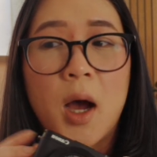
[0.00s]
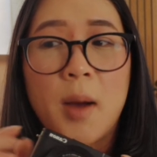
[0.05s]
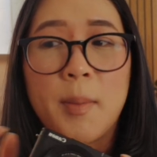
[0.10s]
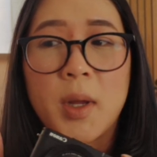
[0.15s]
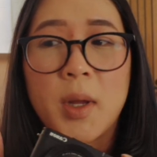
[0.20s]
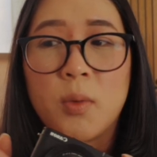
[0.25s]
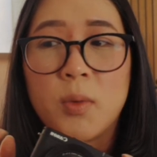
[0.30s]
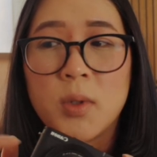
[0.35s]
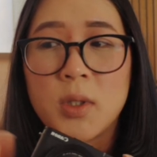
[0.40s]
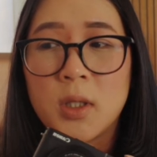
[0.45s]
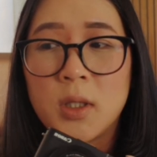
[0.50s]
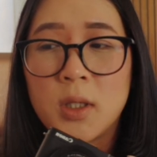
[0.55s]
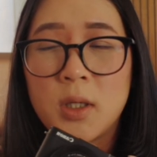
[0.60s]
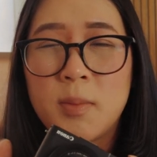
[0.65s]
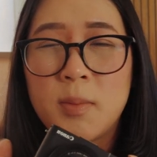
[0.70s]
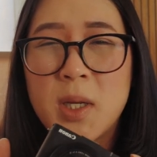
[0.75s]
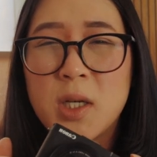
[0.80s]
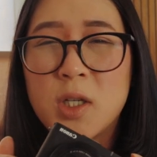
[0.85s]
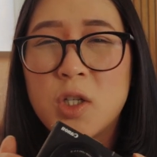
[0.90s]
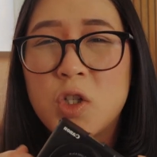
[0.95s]
it was a little
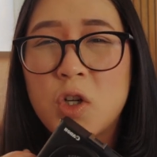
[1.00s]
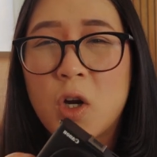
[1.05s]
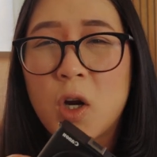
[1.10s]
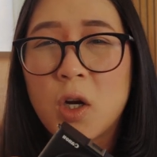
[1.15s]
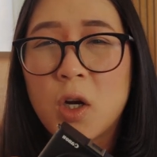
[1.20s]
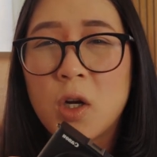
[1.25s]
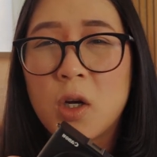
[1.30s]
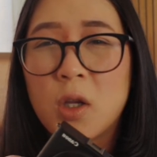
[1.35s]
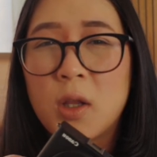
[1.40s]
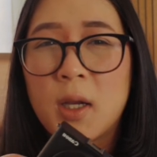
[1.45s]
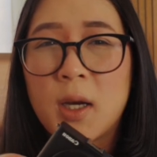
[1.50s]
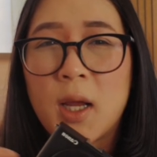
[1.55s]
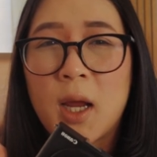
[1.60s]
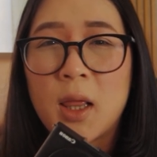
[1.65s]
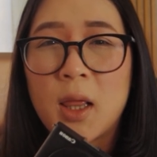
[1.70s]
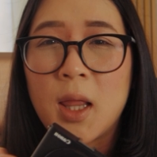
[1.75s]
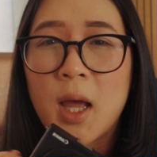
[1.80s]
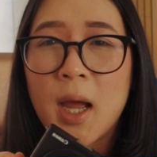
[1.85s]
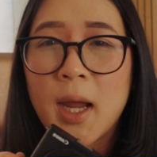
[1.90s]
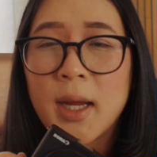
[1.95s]
bit darker than I
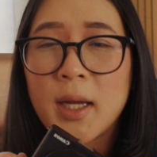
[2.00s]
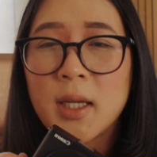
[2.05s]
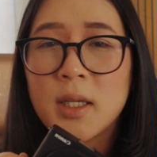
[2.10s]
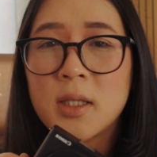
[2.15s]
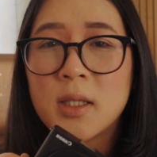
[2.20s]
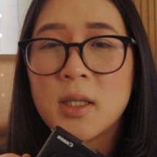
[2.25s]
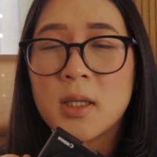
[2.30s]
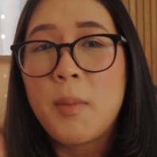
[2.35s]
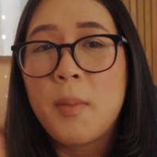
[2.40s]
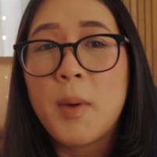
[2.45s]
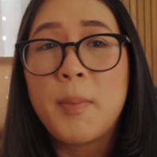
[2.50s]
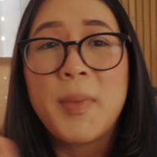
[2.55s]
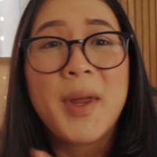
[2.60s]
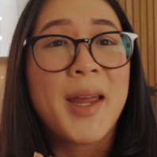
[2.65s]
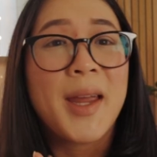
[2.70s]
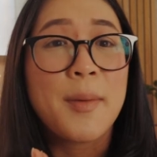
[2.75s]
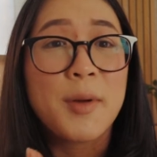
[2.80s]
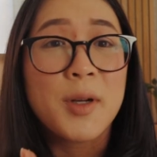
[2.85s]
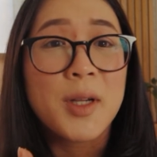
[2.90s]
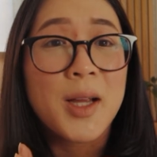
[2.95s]
liked, but being
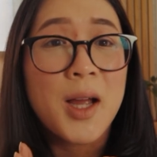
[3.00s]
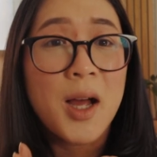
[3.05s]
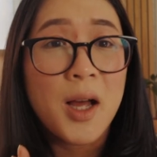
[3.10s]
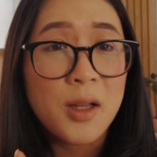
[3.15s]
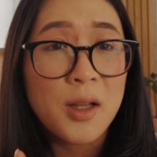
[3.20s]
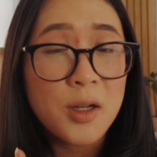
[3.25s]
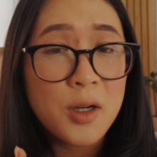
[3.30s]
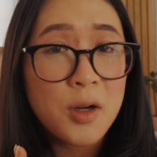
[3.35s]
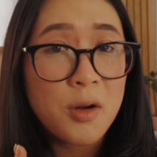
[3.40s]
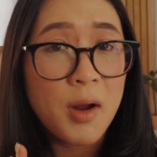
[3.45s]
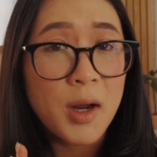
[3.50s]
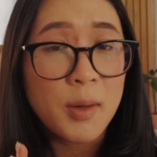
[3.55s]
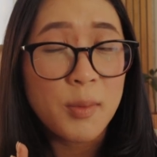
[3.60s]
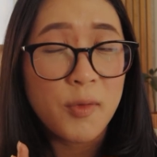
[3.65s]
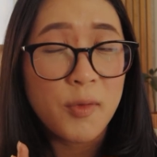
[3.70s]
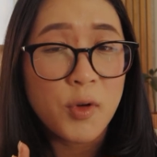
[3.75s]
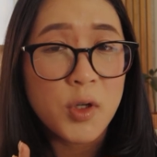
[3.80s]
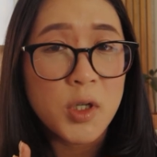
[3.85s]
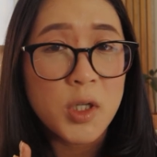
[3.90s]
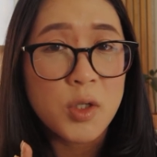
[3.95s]
able to color correct my
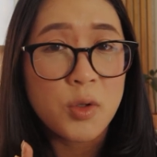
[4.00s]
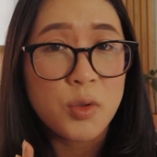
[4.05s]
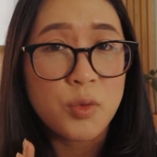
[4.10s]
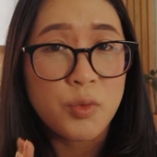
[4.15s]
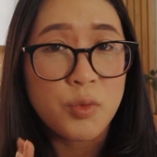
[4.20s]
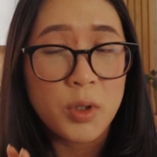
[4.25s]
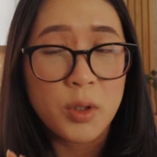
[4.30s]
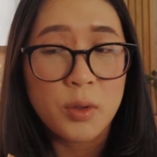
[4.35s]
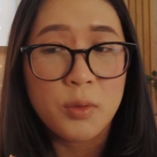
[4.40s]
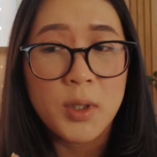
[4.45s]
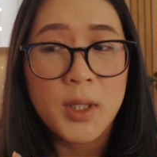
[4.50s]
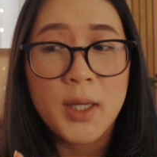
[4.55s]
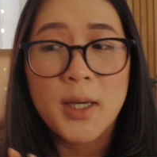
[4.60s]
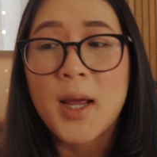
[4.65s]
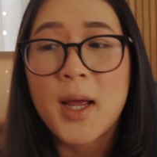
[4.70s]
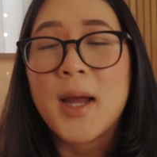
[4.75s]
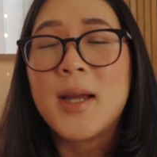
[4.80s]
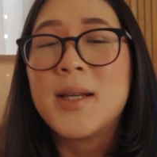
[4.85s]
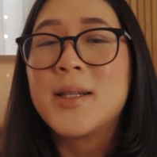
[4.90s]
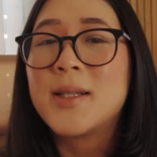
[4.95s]
footage was really
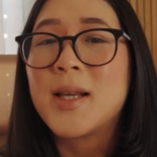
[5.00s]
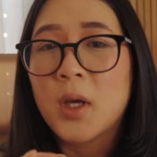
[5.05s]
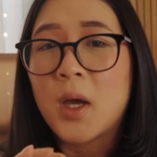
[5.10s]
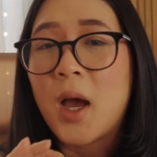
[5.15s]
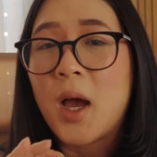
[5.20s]
nice.